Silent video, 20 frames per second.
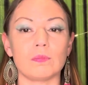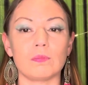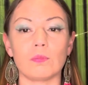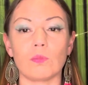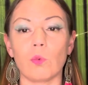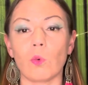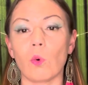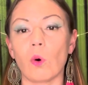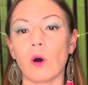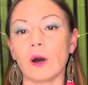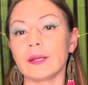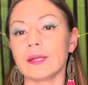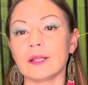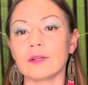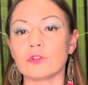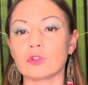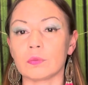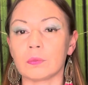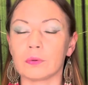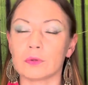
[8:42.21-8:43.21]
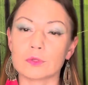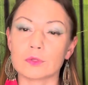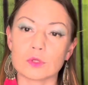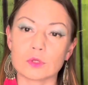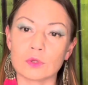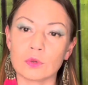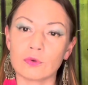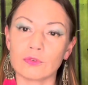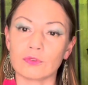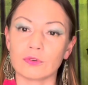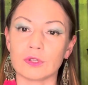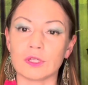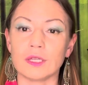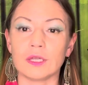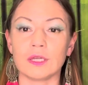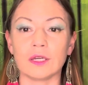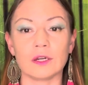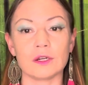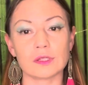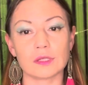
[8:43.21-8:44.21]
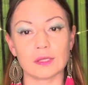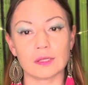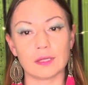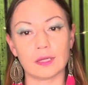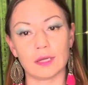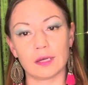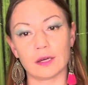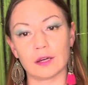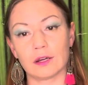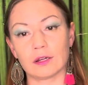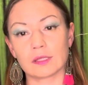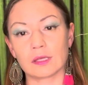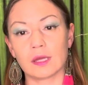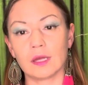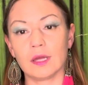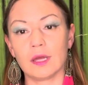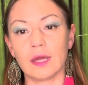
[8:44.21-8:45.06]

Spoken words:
wanted to pursue for years and years